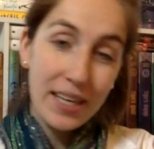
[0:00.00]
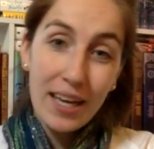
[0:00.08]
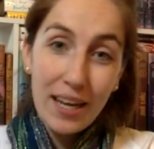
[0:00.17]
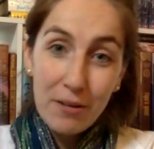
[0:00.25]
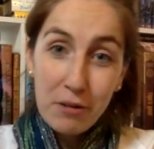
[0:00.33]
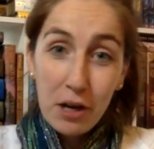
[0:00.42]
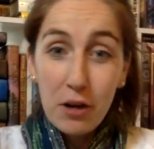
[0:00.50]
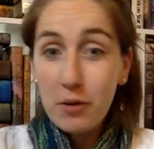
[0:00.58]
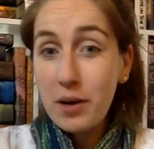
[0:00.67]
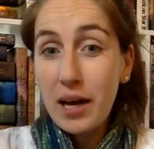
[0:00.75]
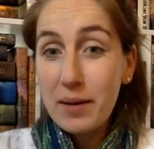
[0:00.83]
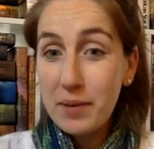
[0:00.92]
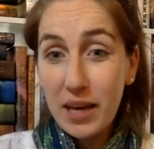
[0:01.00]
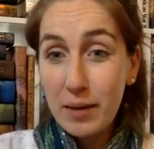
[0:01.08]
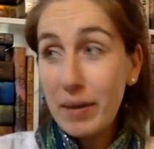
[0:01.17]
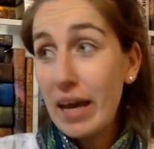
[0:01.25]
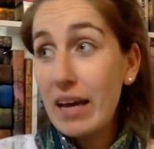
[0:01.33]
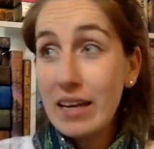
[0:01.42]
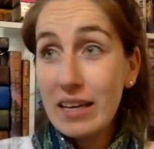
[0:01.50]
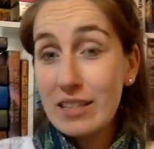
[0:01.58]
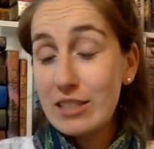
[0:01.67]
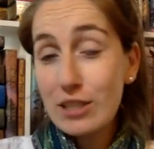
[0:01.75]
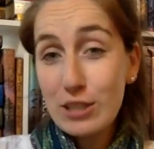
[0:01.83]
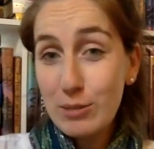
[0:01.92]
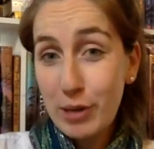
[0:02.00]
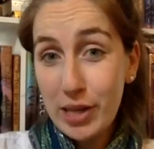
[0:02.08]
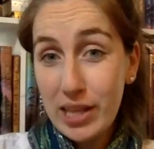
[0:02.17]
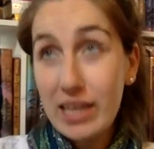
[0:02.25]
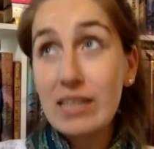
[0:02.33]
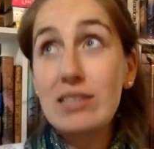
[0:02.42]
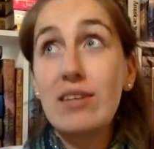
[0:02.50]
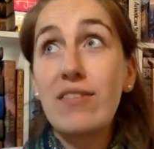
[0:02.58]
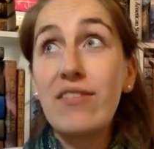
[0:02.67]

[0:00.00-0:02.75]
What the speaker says: in a row. I'm getting back into the swing of things.